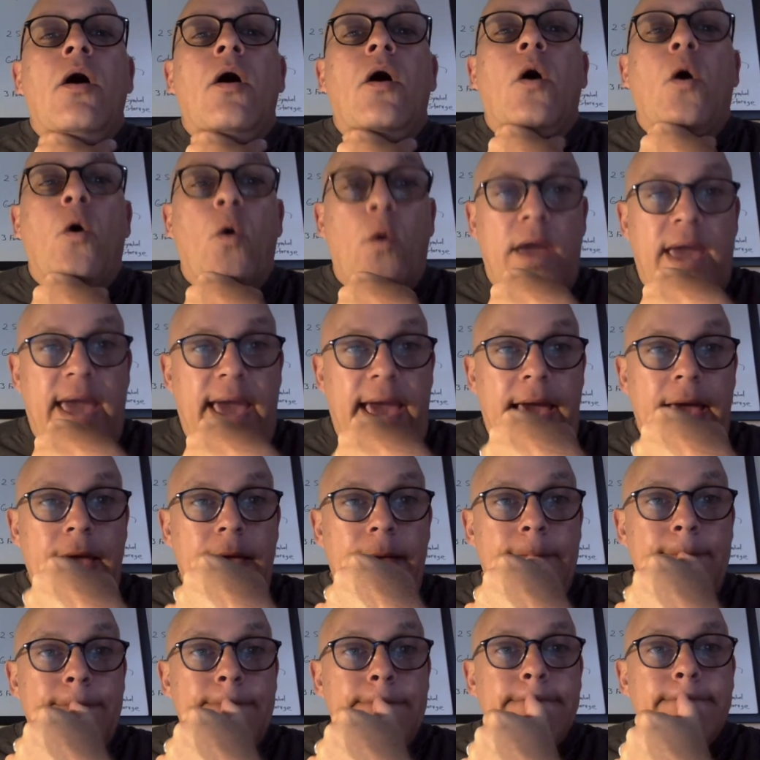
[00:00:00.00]

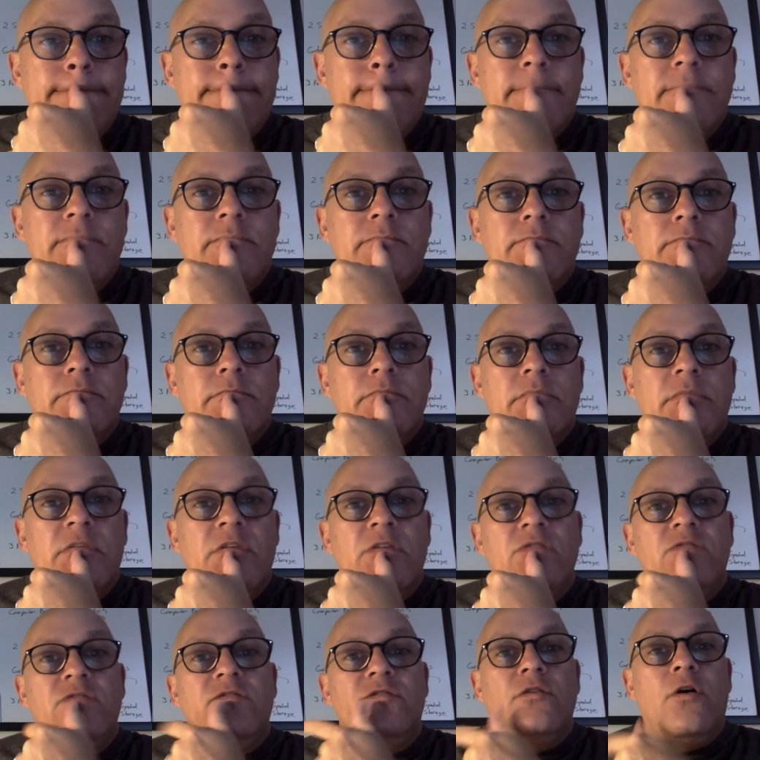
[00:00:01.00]
Okay,
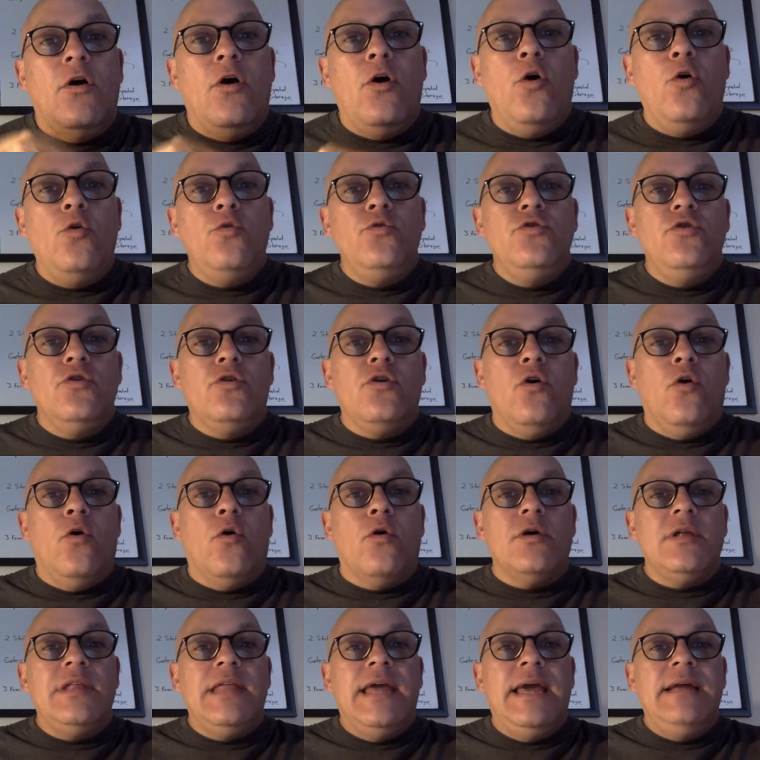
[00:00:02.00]
so you
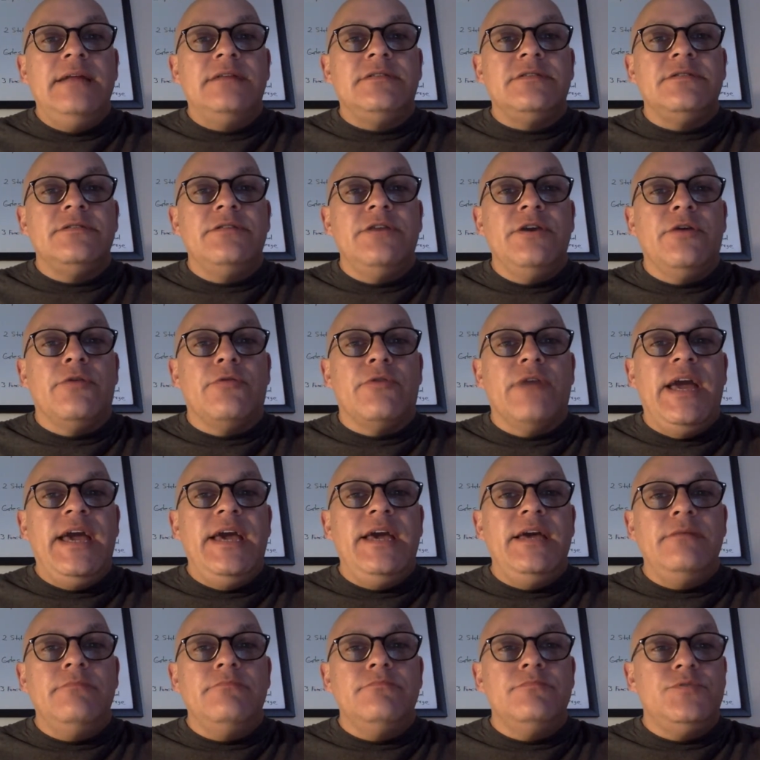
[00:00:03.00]
correlate the
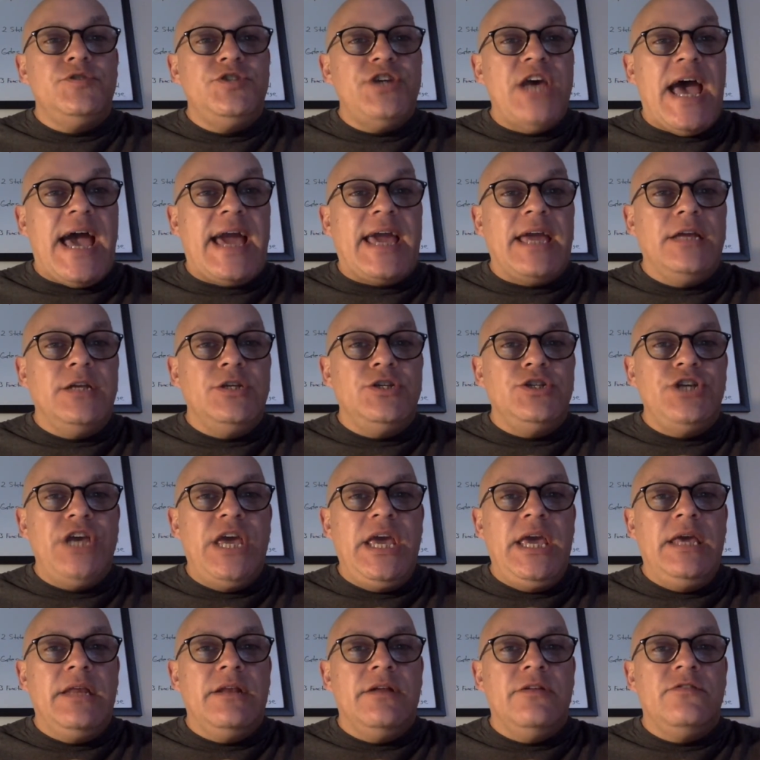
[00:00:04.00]
array Jack and
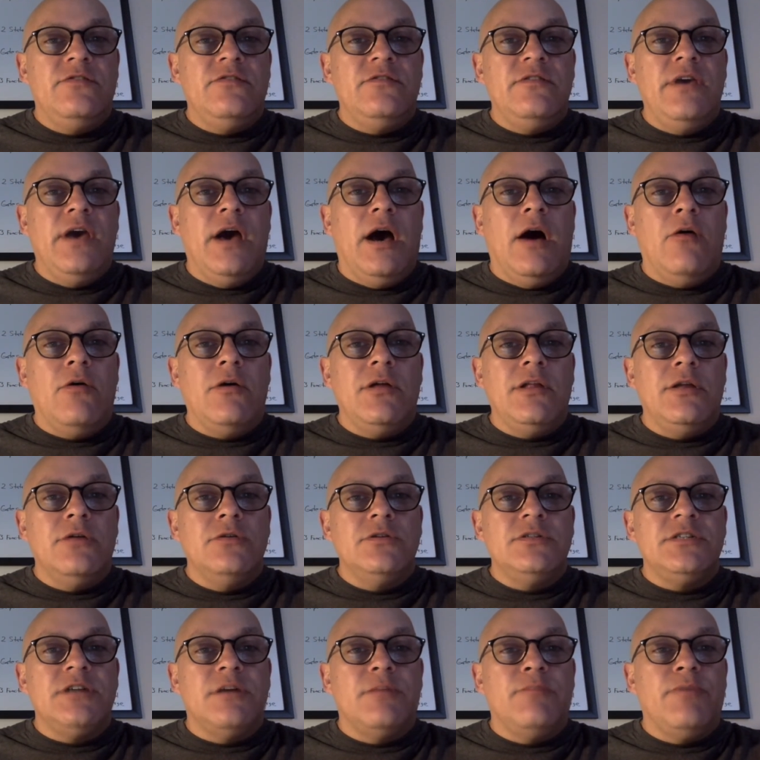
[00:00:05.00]
Jane and see how
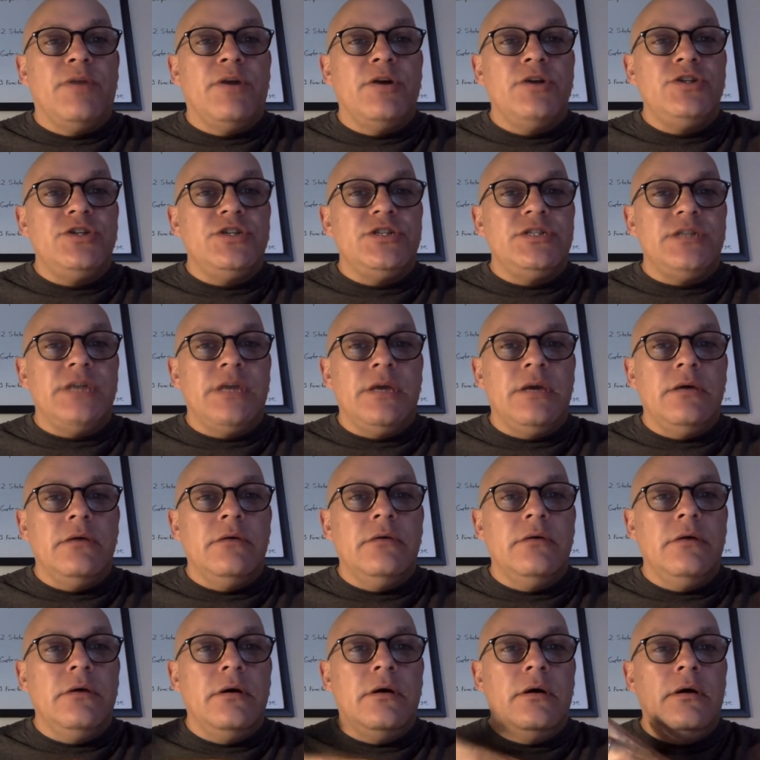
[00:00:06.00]
close their purchasing
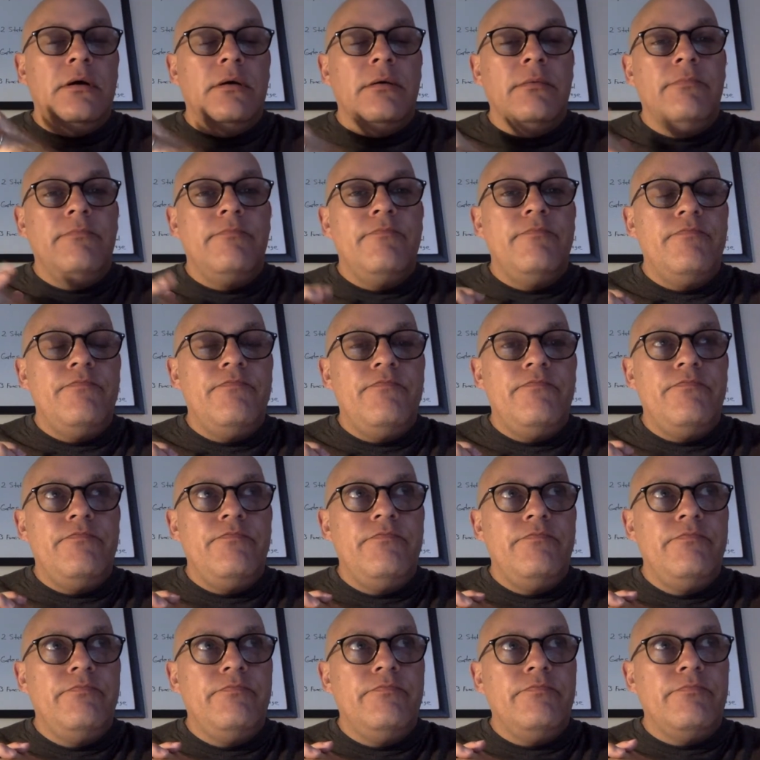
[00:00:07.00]

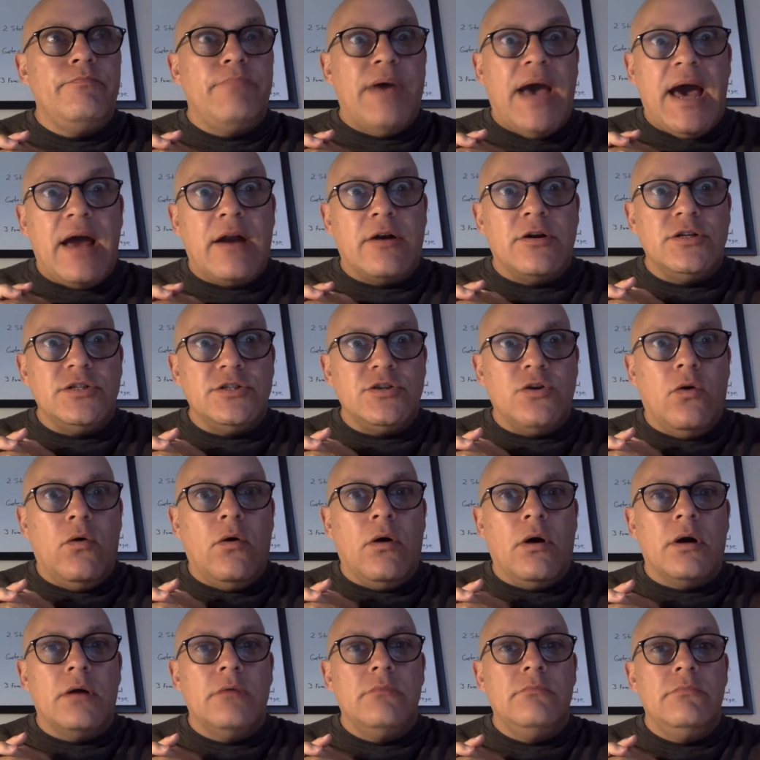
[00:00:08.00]
patterns
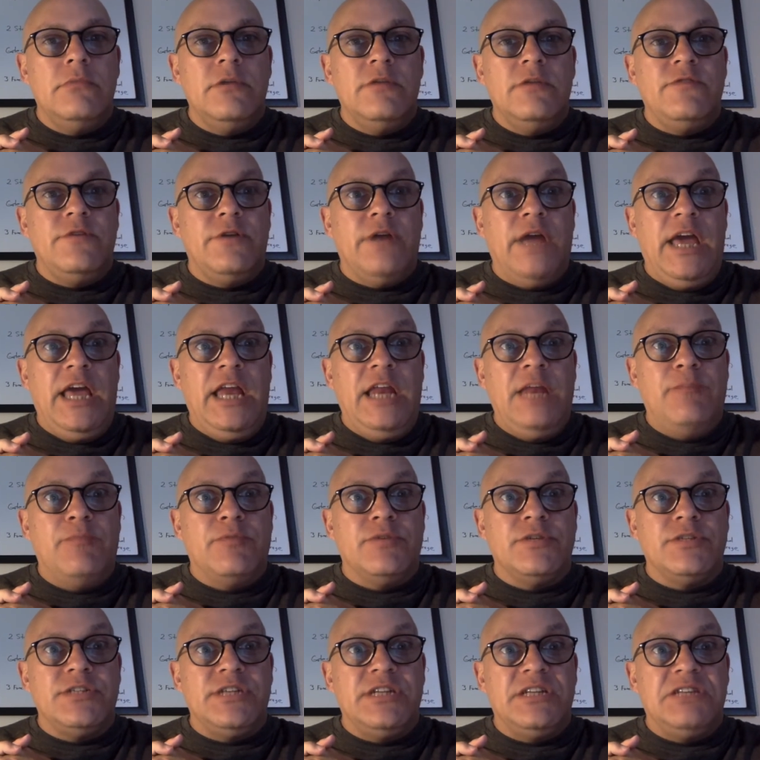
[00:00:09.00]
are. If they're
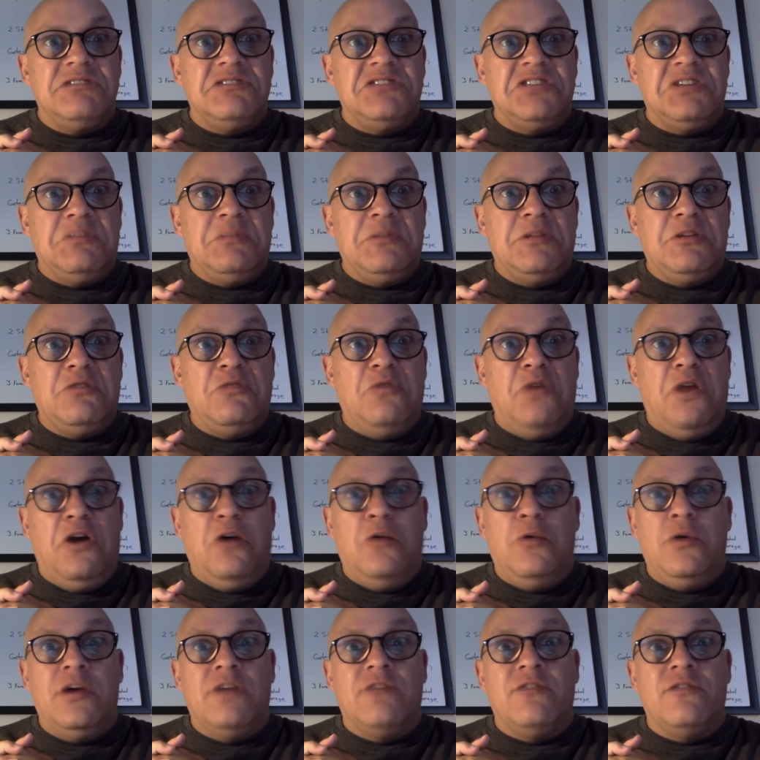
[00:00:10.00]
80% similar, well,
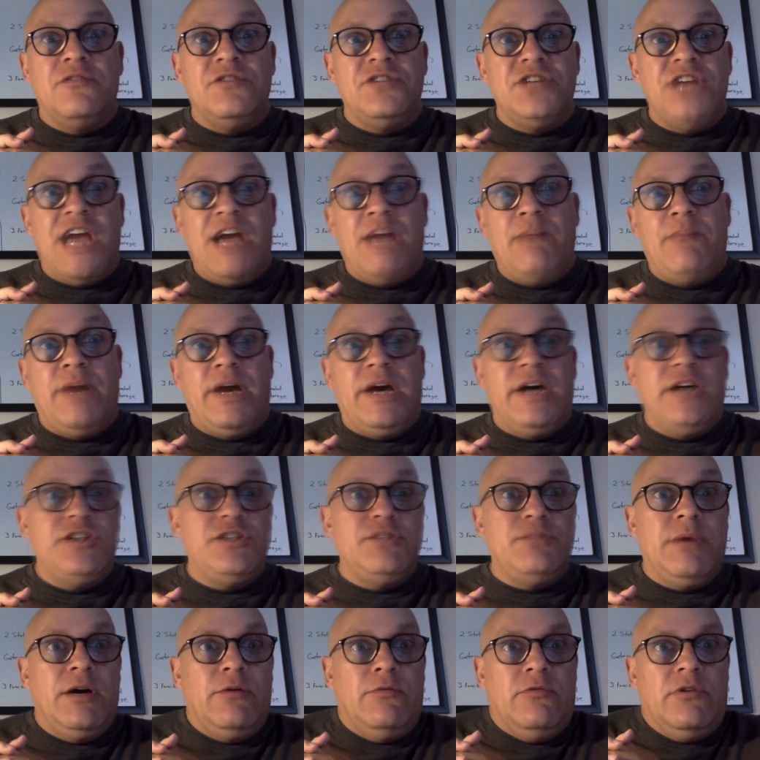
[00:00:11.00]
whatever Jack buys,
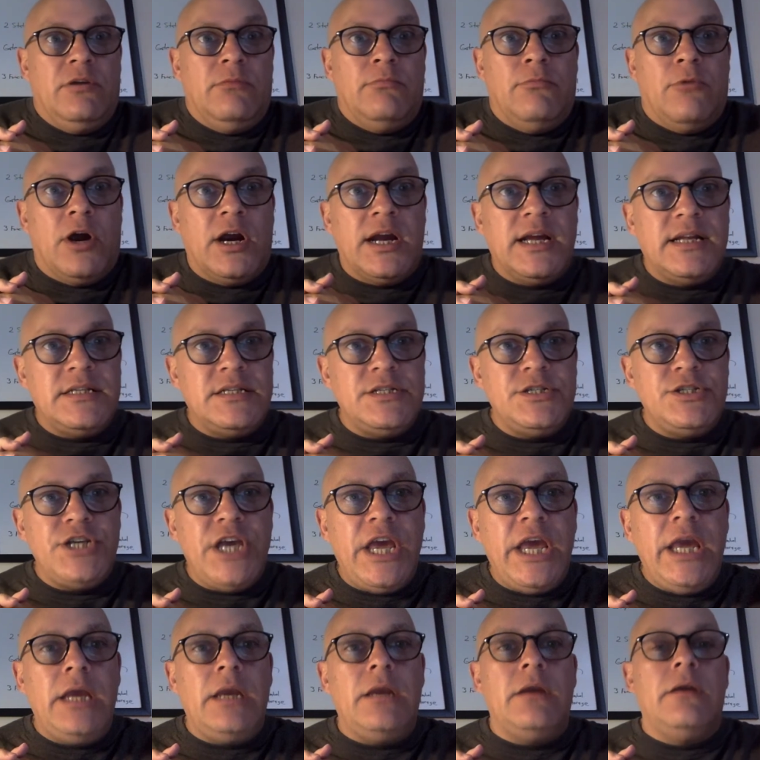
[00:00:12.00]
you might want to market to
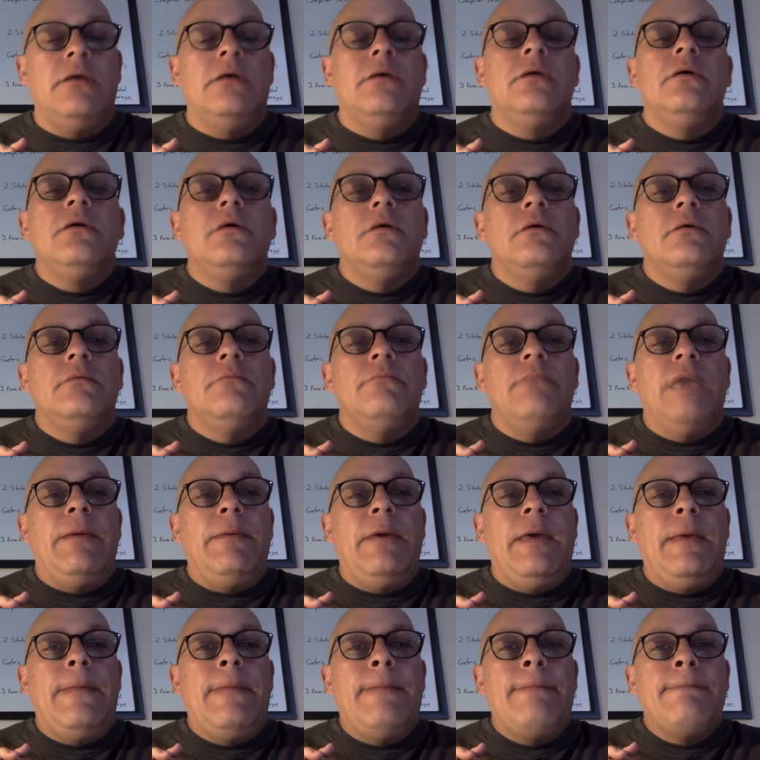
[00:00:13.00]
Jane,
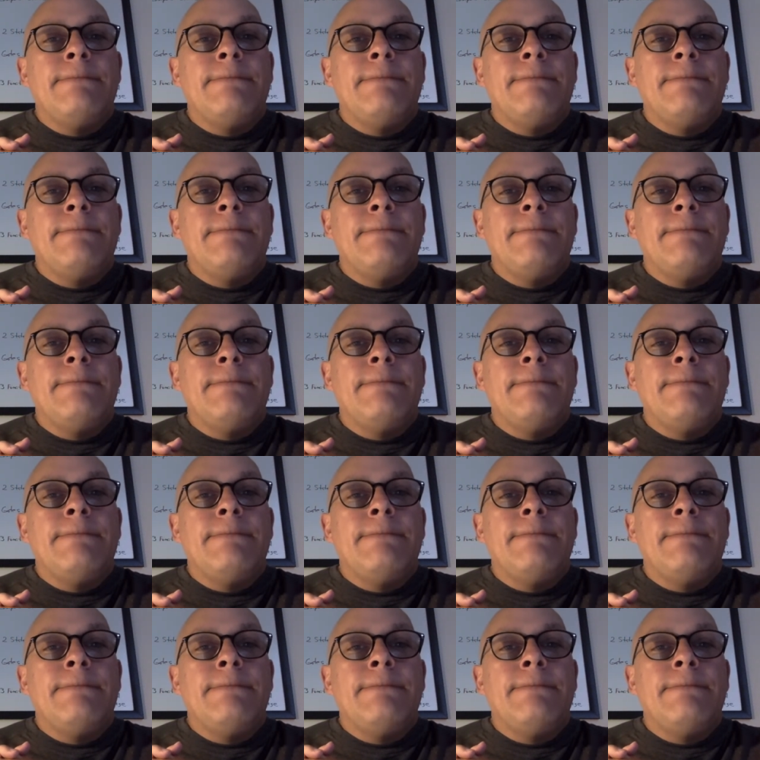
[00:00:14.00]
maybe.